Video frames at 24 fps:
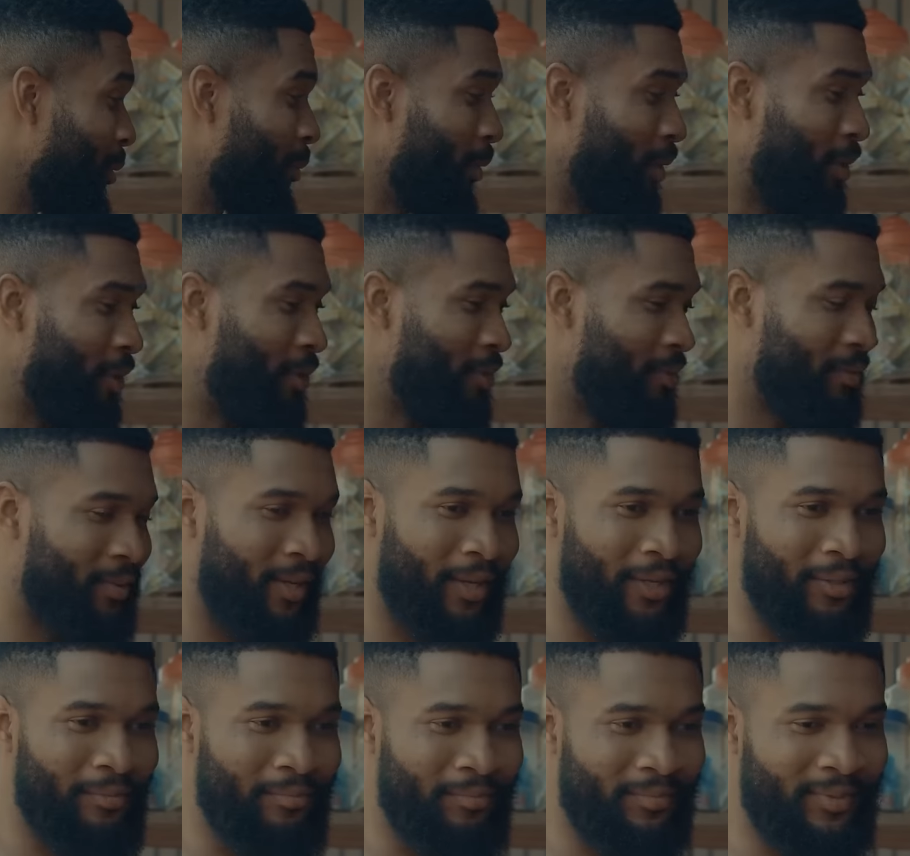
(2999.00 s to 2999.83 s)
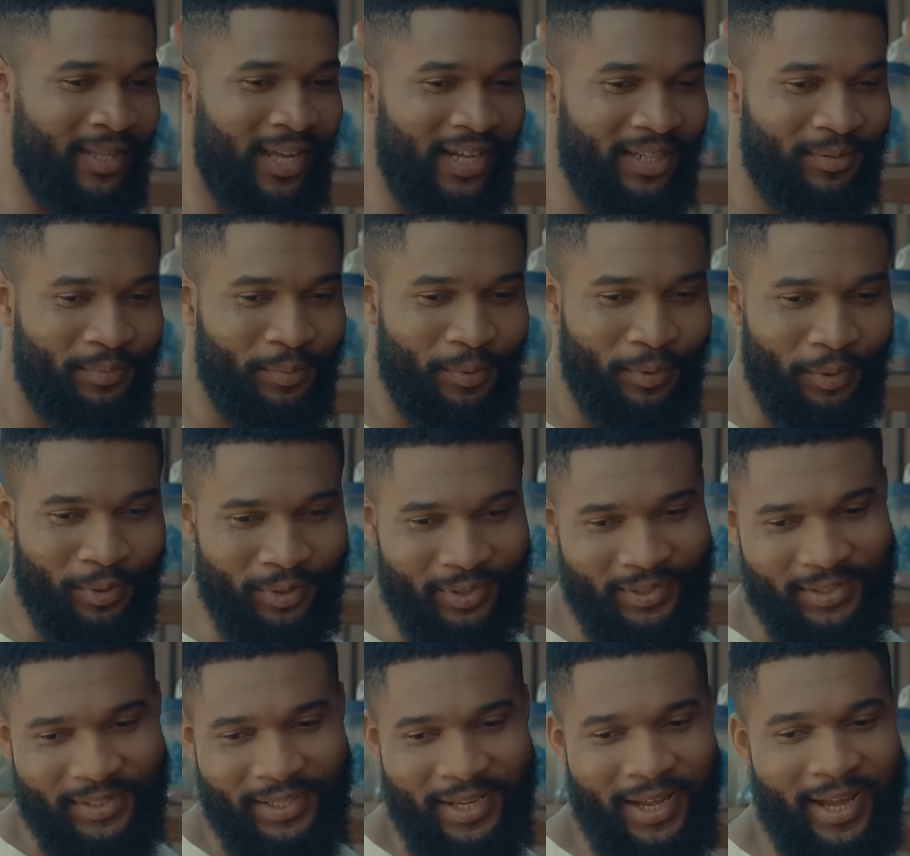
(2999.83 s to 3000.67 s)
Well, that's
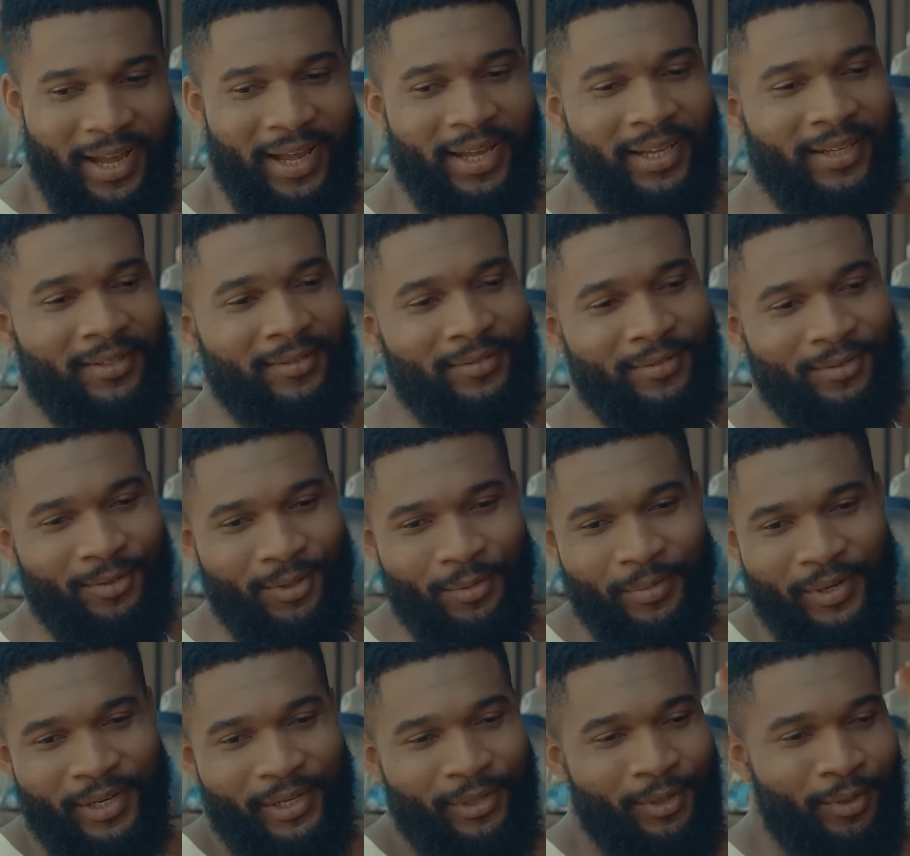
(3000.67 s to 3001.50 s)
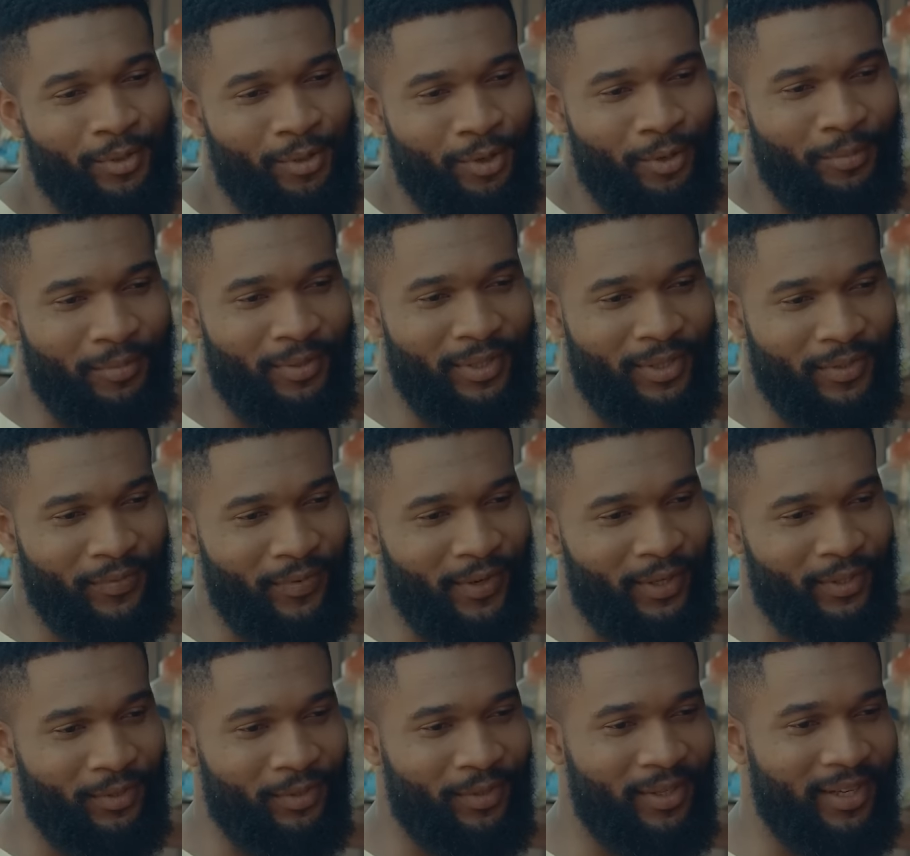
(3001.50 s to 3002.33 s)
because I normally don't come this
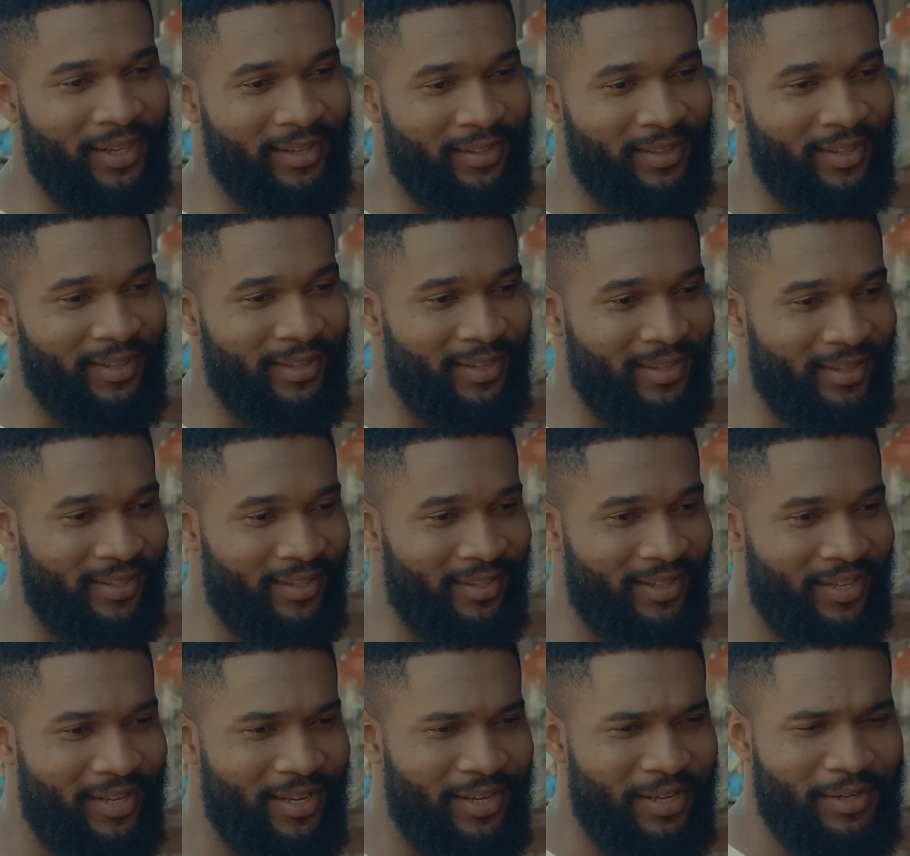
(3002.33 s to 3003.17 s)
far to get things.